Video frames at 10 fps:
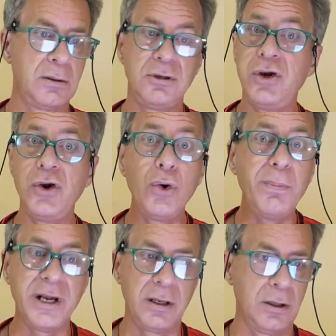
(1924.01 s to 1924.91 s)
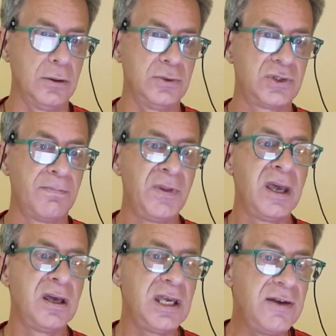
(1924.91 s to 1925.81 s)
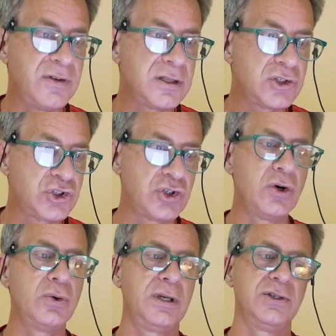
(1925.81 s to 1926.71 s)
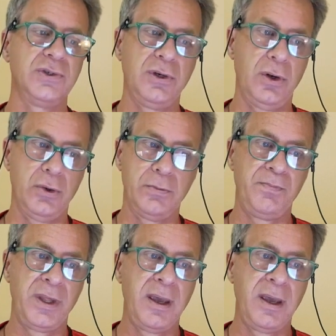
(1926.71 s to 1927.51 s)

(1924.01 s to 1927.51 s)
Nobody knows. Even the show doesn't know.